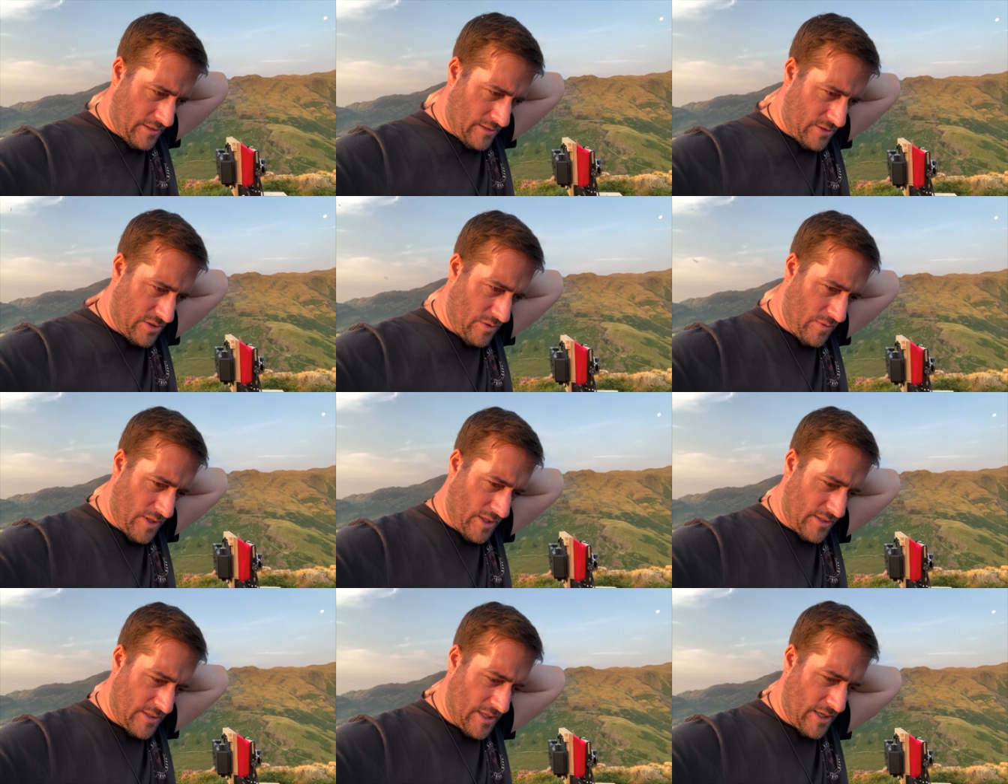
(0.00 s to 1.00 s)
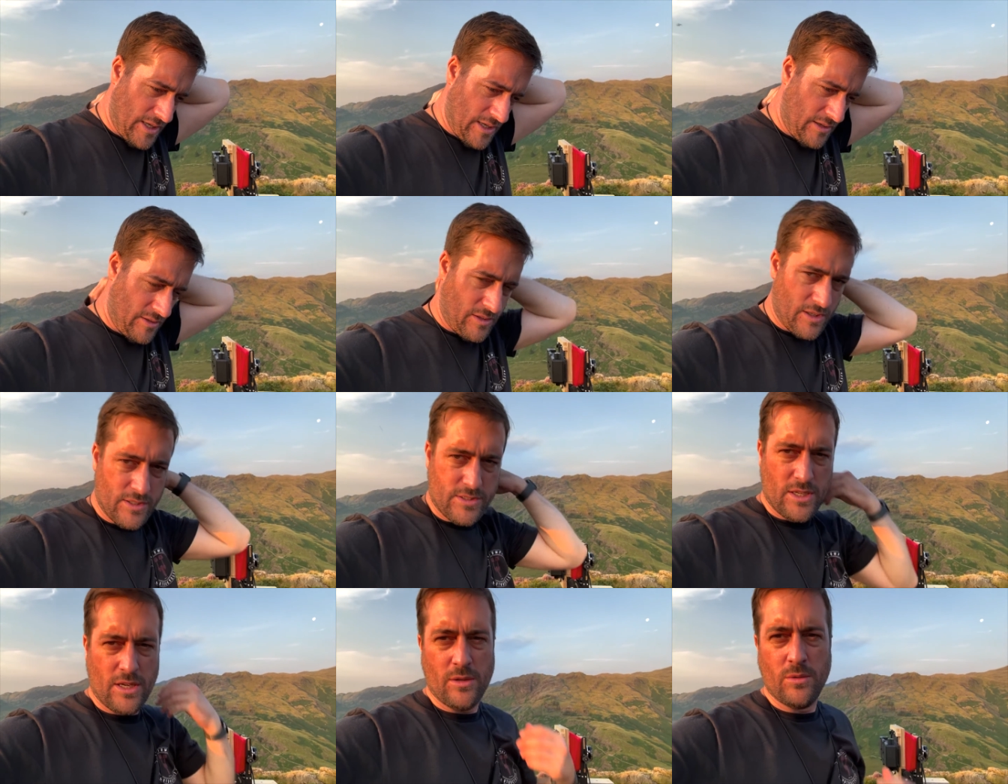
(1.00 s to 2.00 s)
shooting at
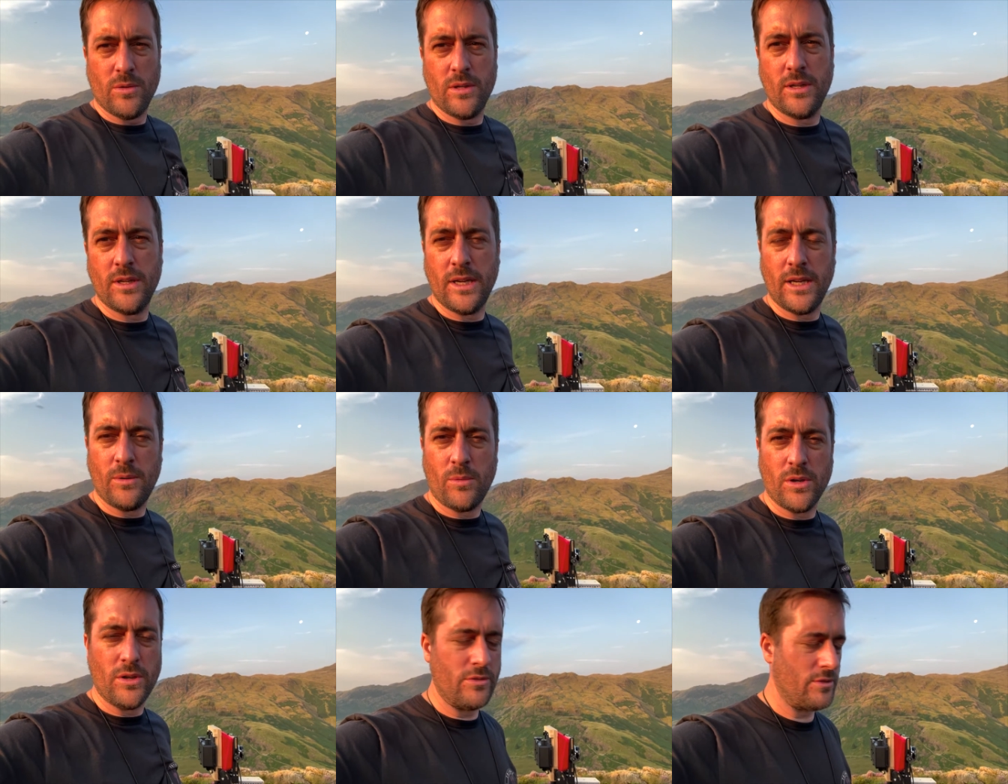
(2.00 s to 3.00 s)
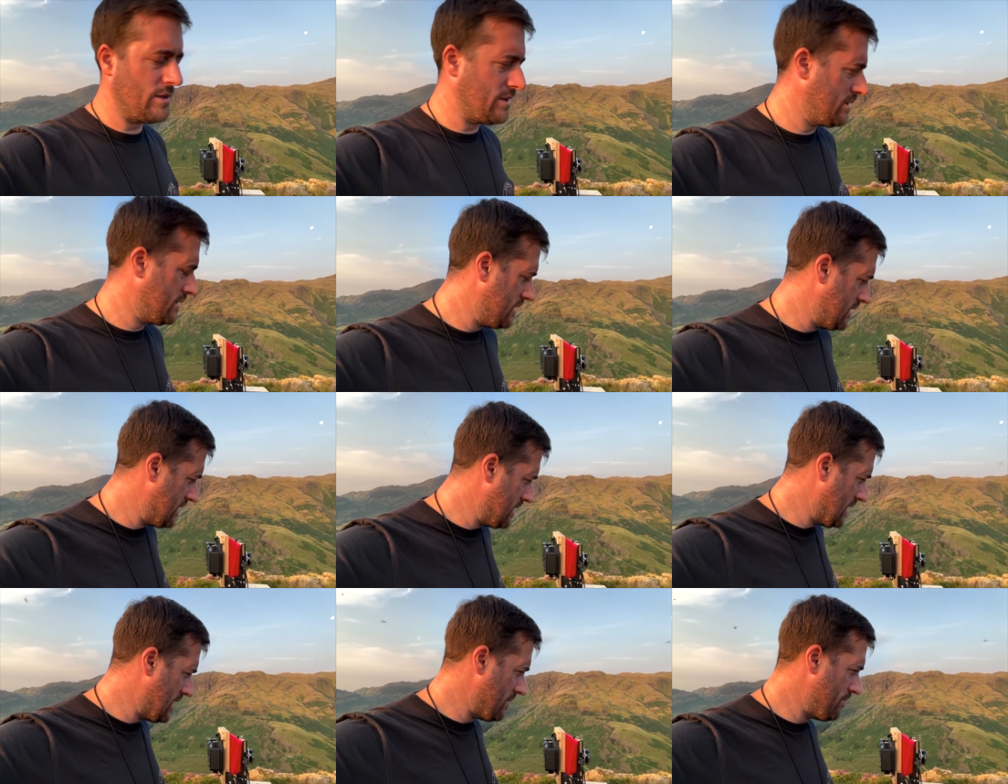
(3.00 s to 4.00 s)
ISO 100,
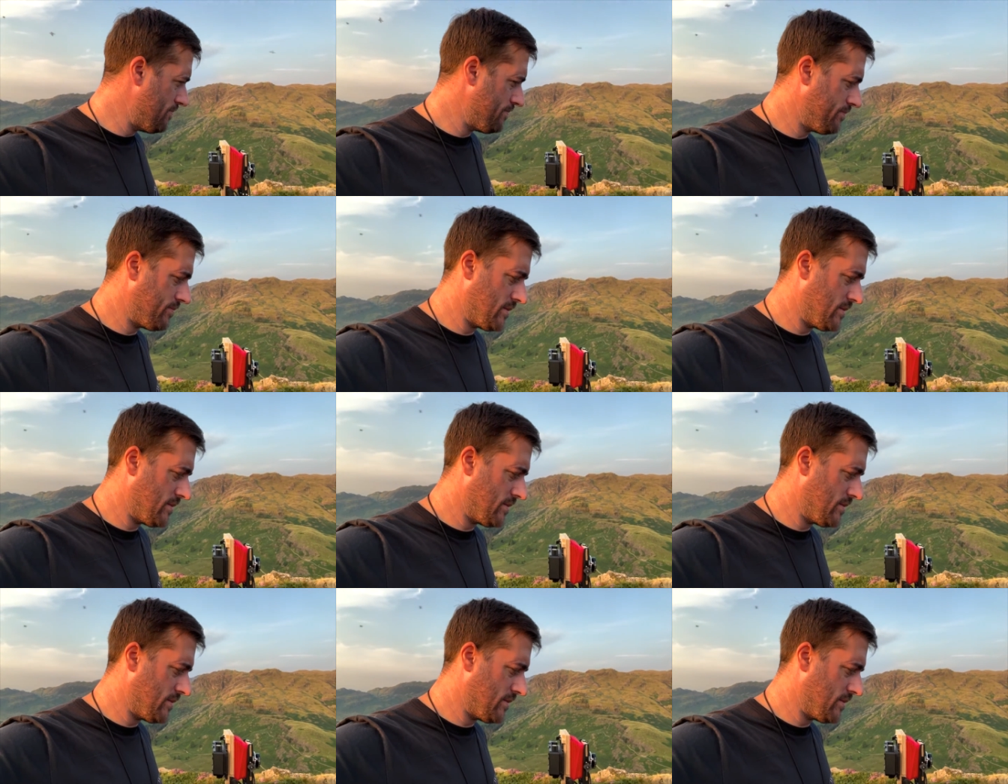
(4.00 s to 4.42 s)
the